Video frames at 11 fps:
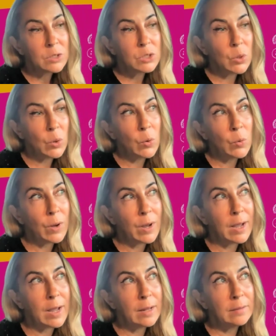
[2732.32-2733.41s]
So,
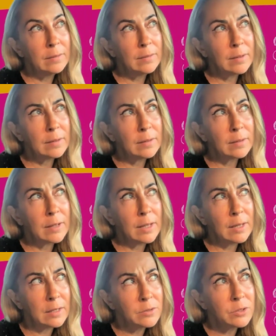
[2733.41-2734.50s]
and
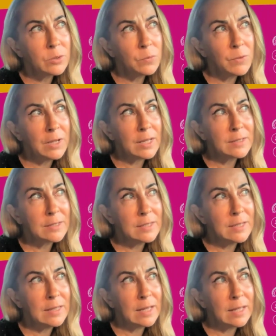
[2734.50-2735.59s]
also we can
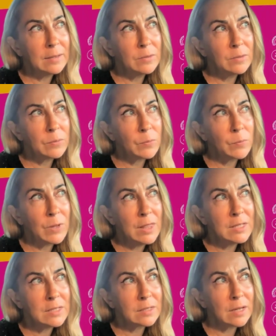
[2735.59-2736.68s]
see that when
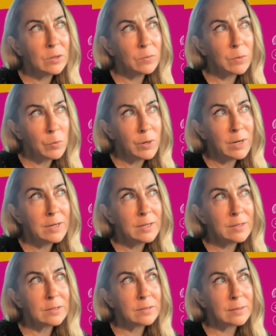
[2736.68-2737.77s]
this kind of
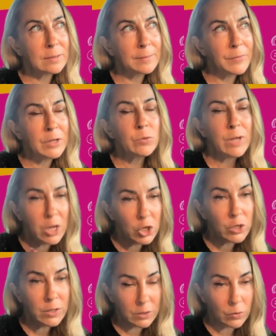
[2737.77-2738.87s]
awareness,
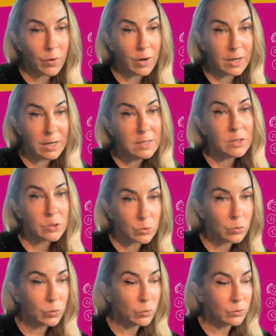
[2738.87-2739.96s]
education is already in the
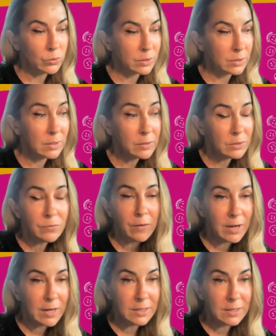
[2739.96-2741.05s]
schools, then it's
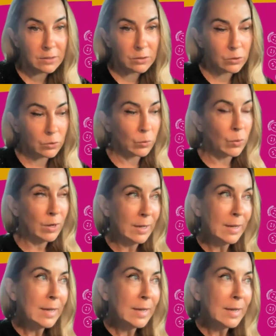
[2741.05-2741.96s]
very easy to